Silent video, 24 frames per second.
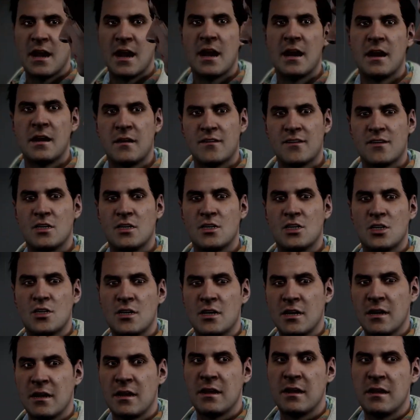the hang of your
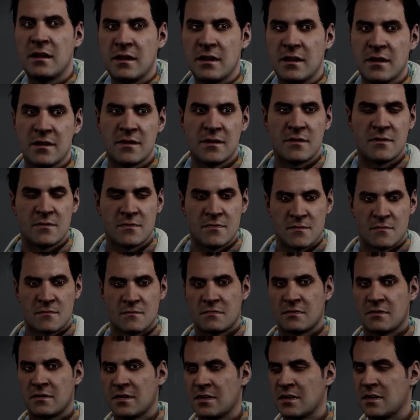uh,
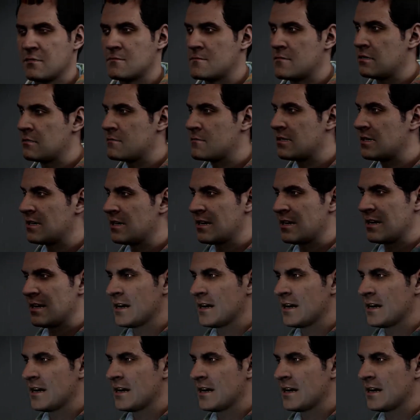new symptoms,